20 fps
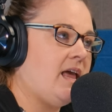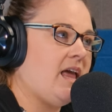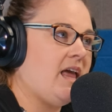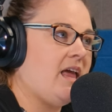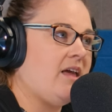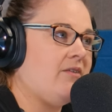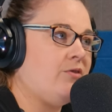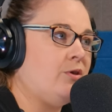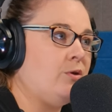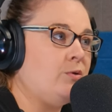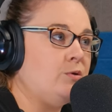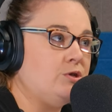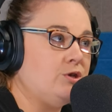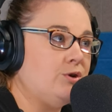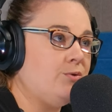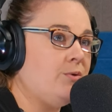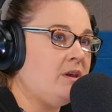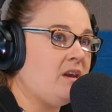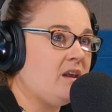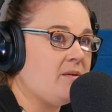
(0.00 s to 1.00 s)
If you
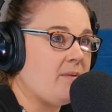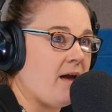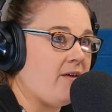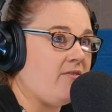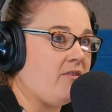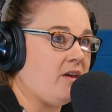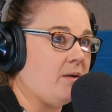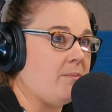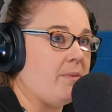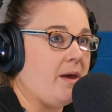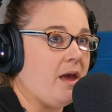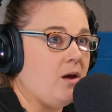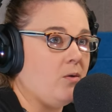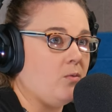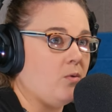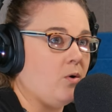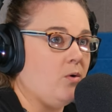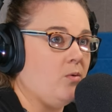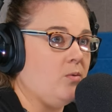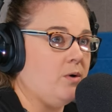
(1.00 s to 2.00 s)
do end up having a payroll,